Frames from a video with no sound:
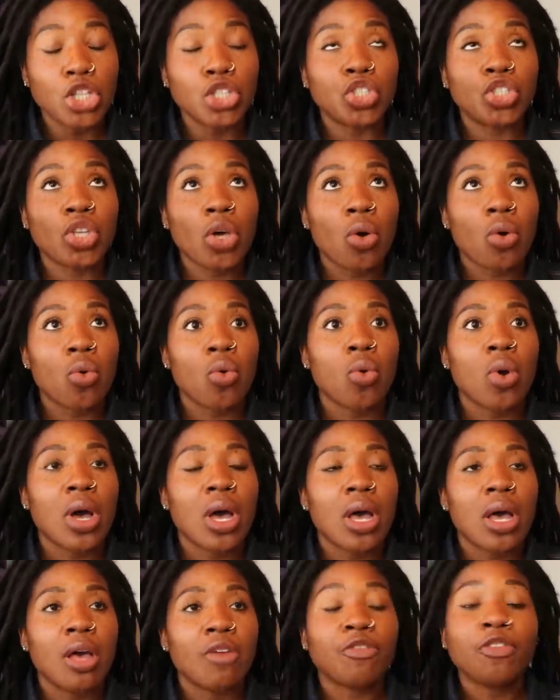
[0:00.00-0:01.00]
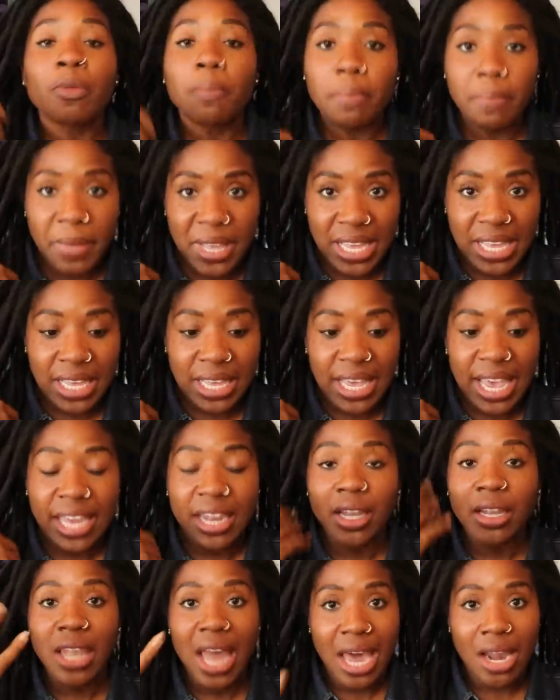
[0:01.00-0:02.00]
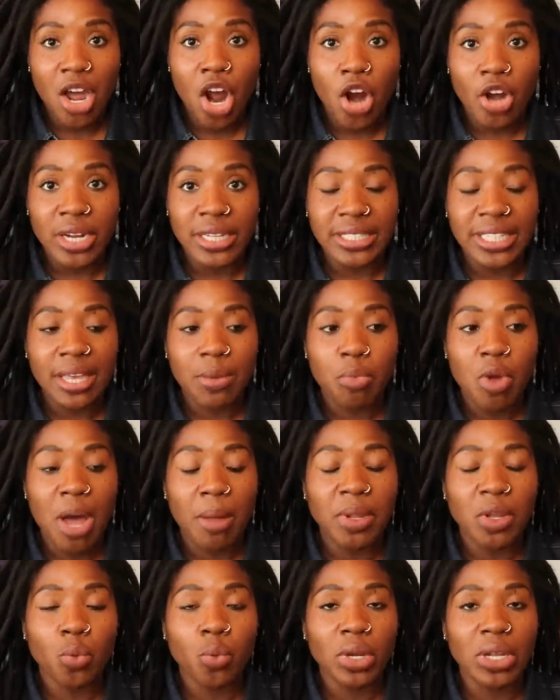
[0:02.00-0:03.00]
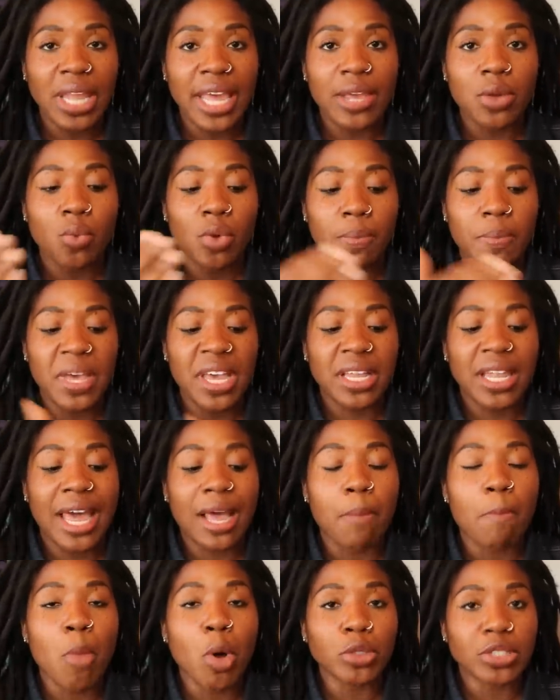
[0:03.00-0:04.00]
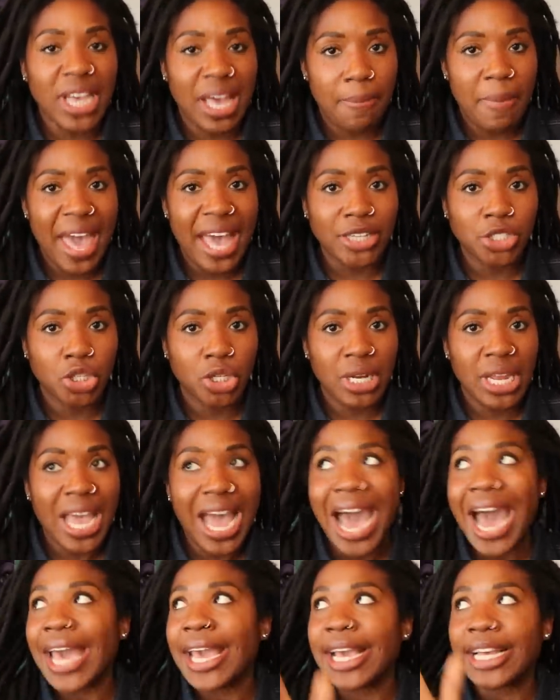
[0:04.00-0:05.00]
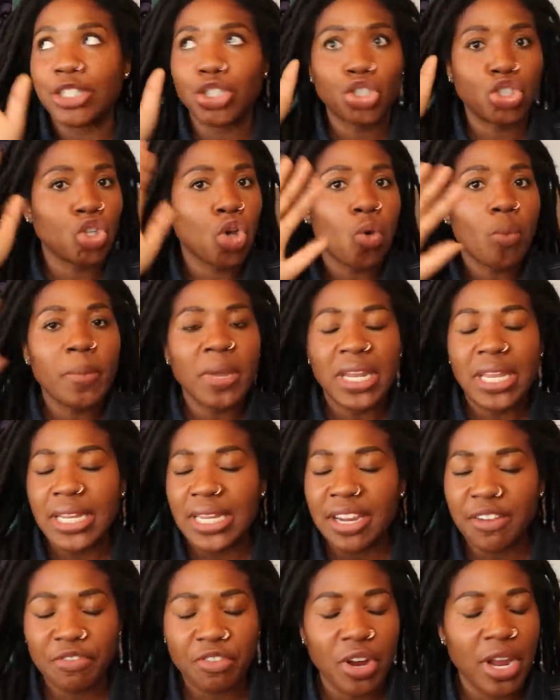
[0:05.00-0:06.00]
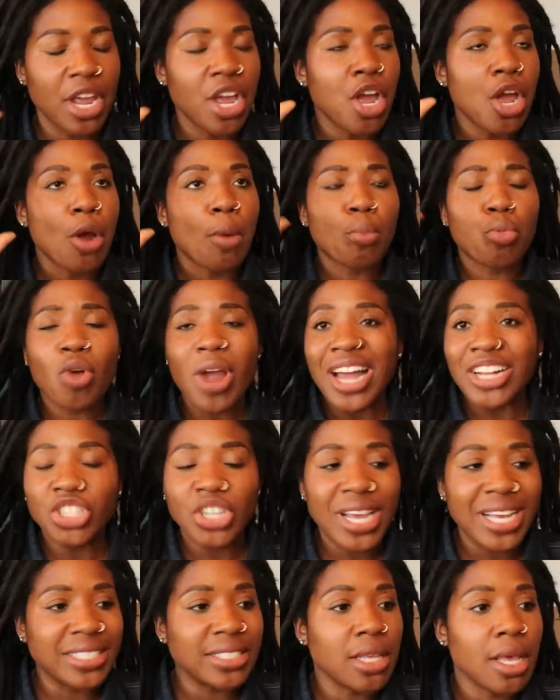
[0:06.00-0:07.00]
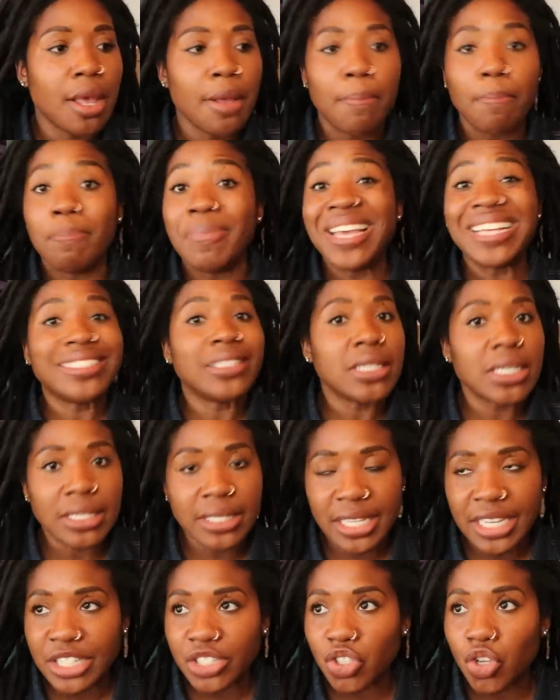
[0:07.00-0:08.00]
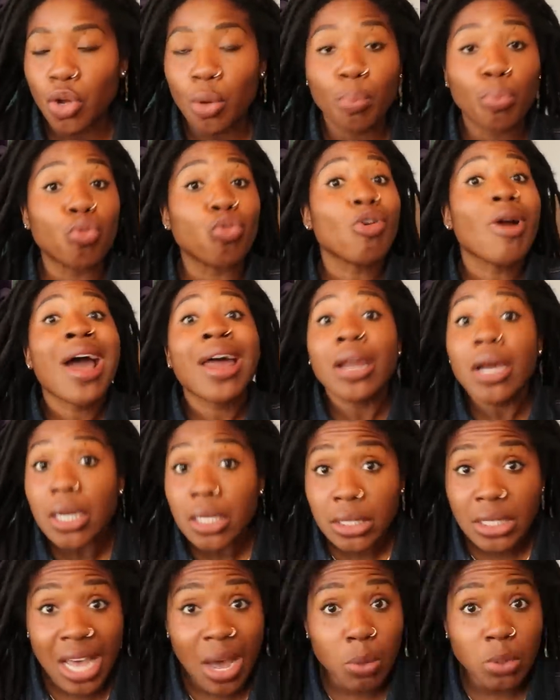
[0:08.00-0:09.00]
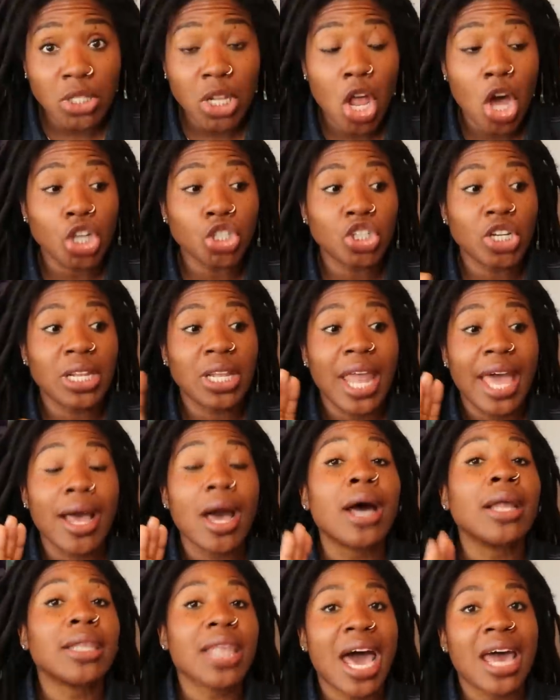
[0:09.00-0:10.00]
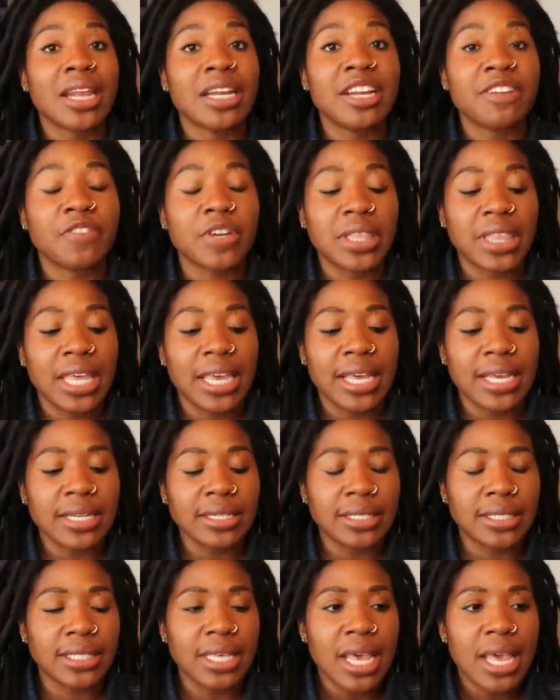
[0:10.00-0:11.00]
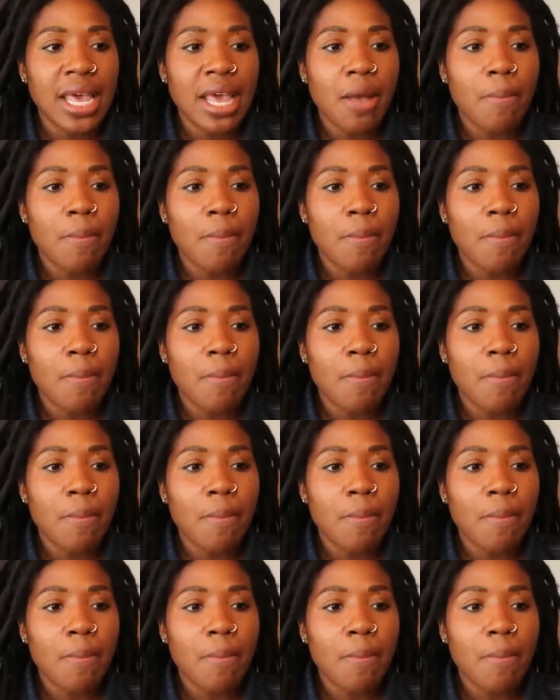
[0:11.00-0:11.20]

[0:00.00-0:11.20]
So for me, and a lot of artists can probably relate with being like multi-passionate, I had so many different projects, businesses, products I was launching, like a lot of different things.